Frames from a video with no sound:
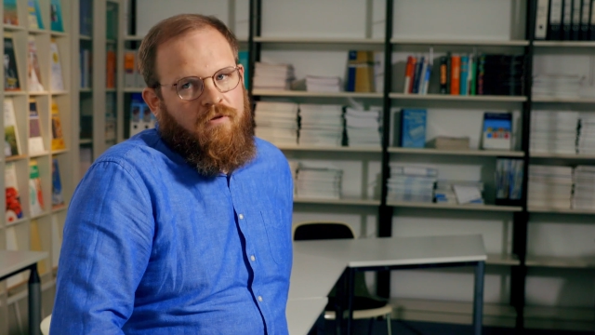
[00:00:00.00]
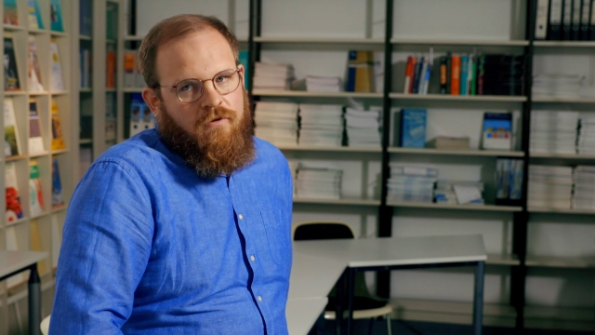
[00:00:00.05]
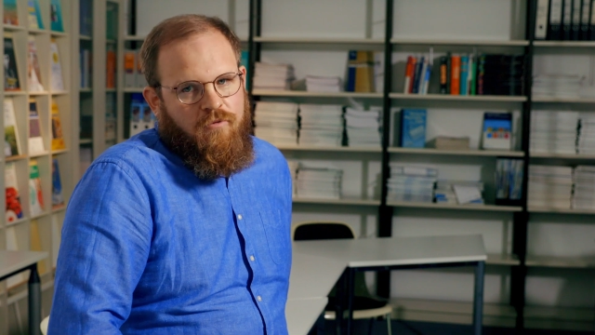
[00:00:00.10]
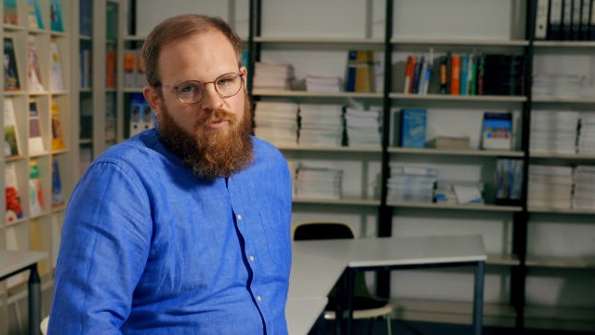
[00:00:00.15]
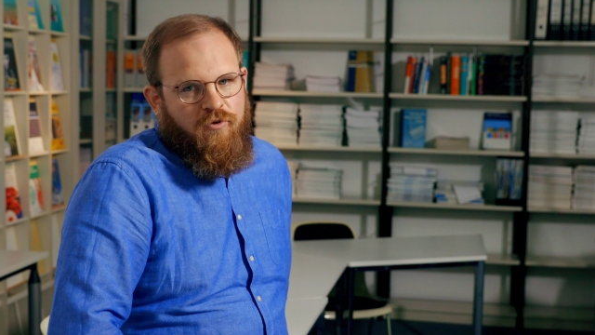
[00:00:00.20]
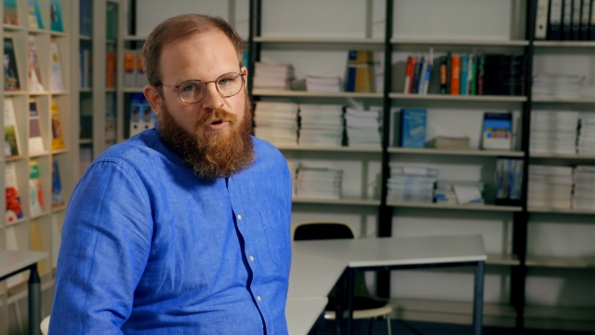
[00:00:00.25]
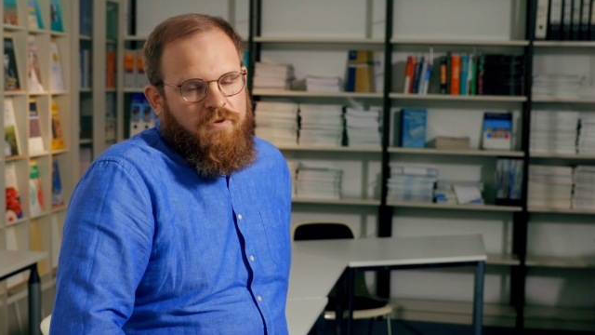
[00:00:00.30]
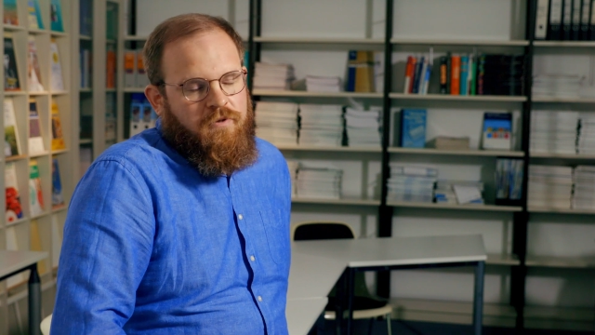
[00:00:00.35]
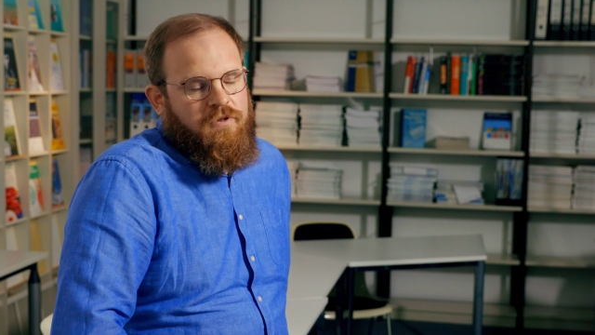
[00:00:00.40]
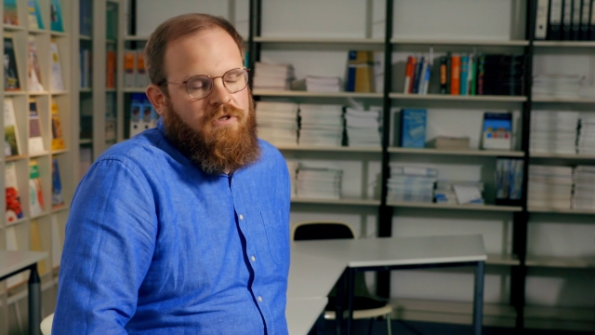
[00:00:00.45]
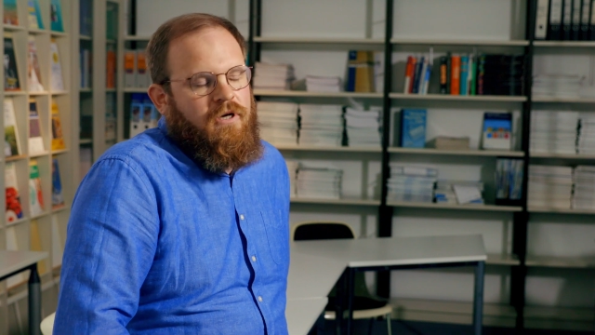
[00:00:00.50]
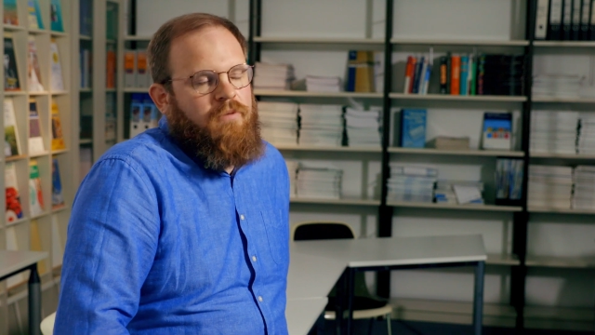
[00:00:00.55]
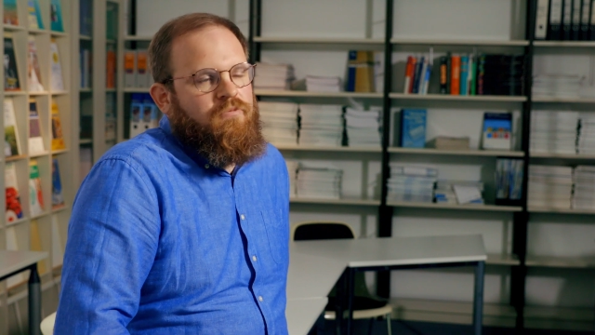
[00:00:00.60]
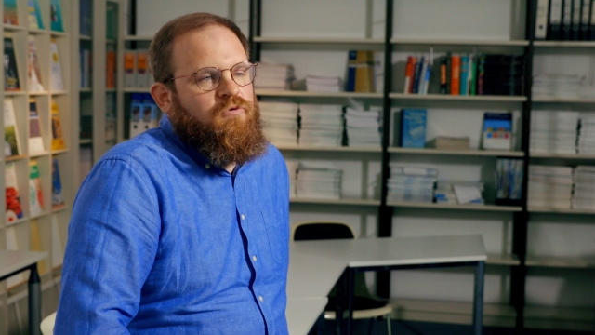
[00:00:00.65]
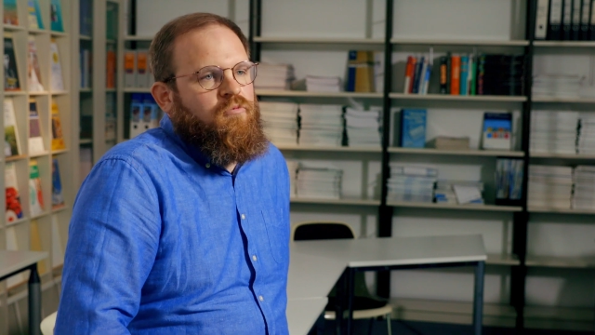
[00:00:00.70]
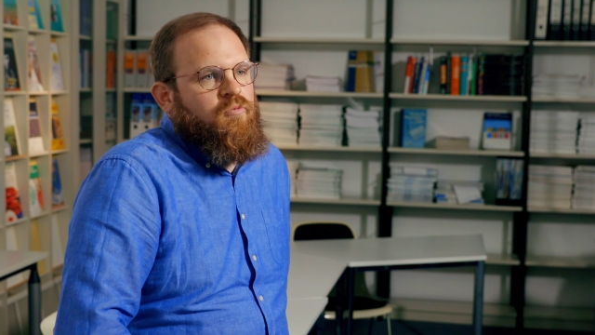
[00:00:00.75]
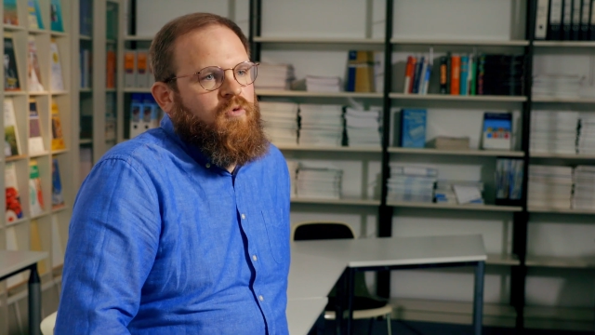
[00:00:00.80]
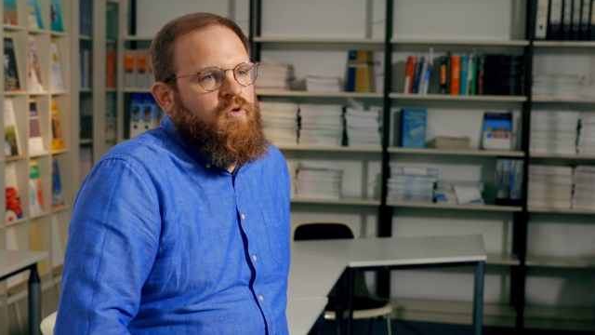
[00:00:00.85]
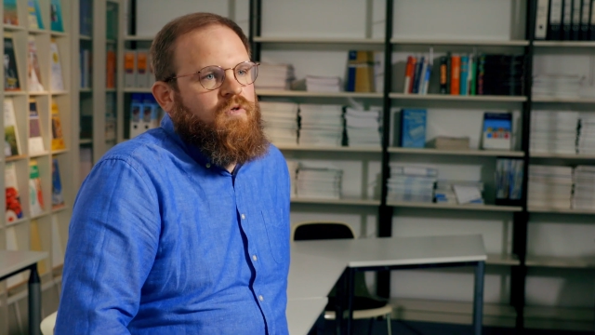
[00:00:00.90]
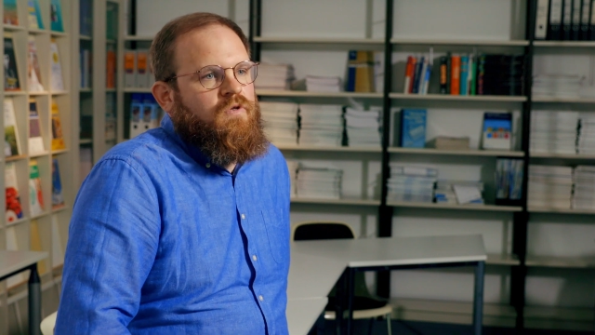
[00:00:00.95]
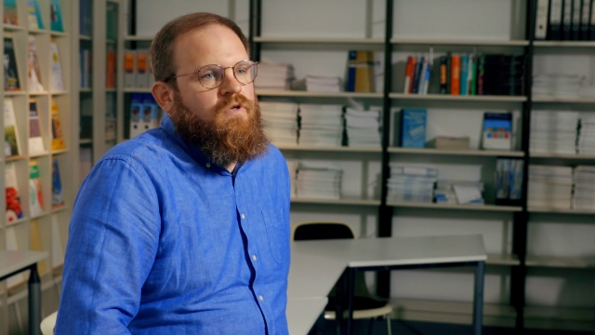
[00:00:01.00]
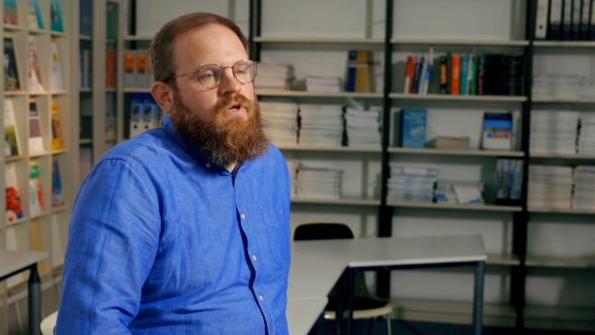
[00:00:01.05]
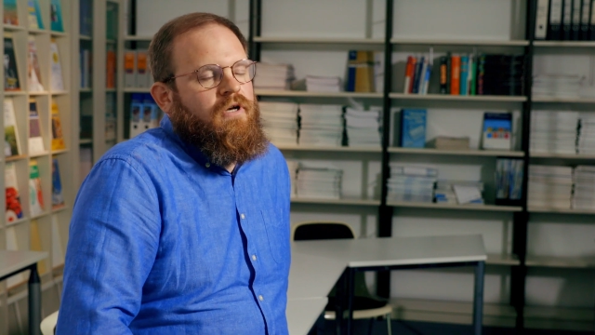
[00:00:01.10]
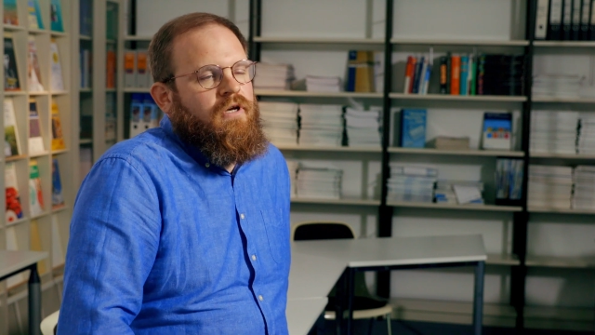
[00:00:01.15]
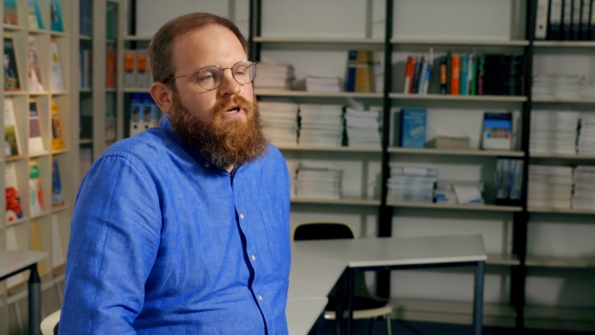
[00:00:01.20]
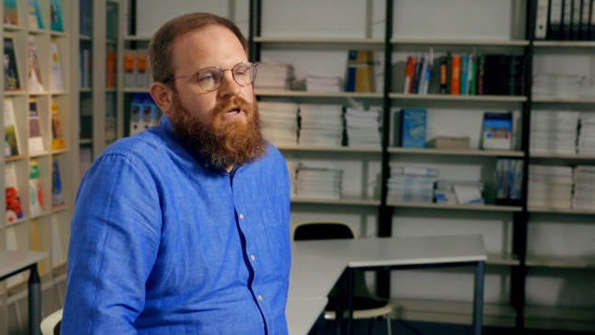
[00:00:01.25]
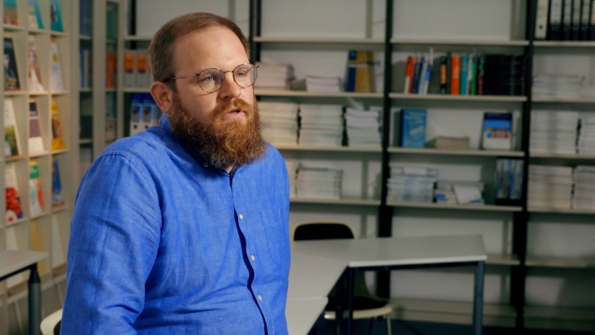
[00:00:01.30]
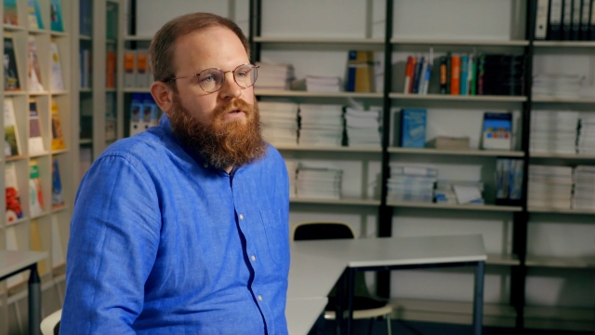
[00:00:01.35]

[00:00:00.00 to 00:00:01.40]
the prototype to Münster